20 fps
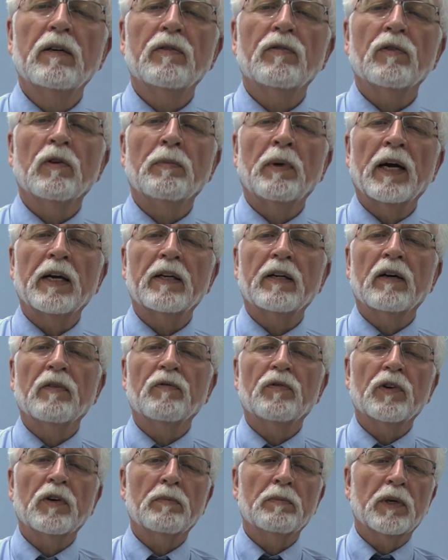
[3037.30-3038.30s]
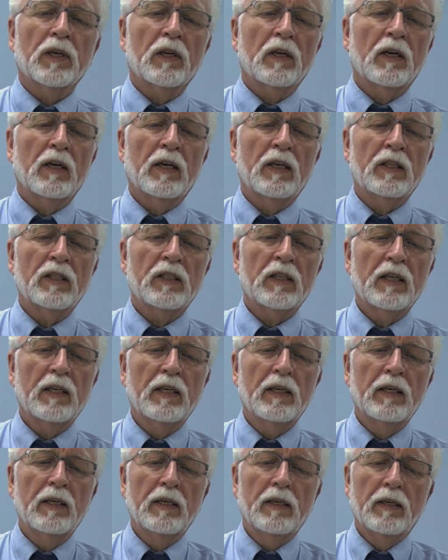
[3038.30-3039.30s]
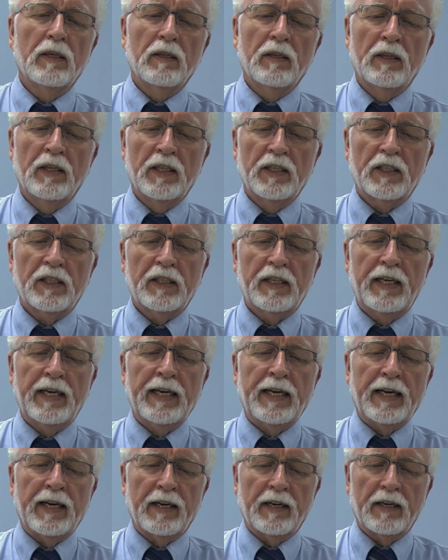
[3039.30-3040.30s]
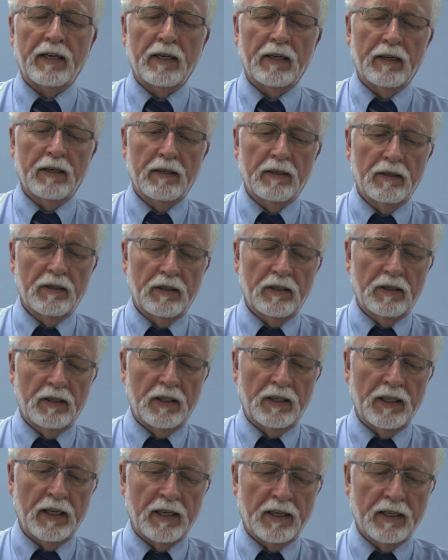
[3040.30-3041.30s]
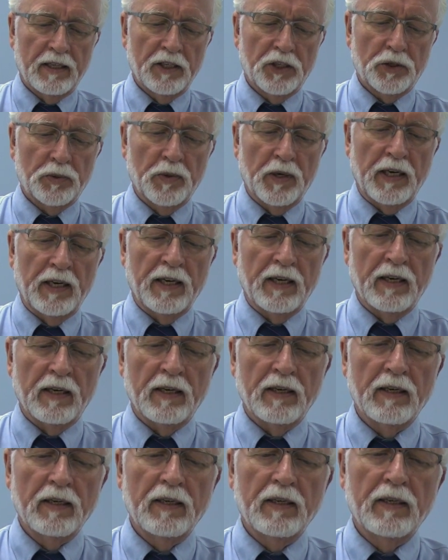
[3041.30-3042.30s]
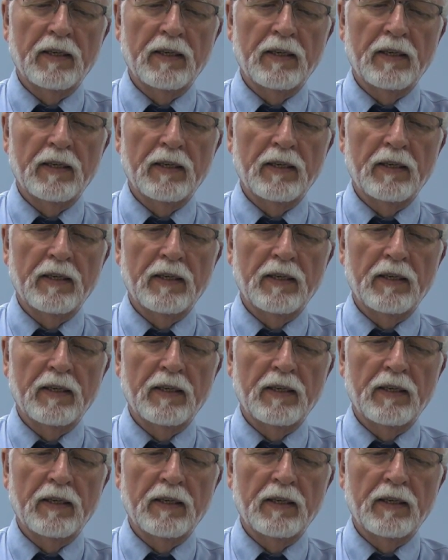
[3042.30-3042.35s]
for my comfort because this kink, to tuck this one in,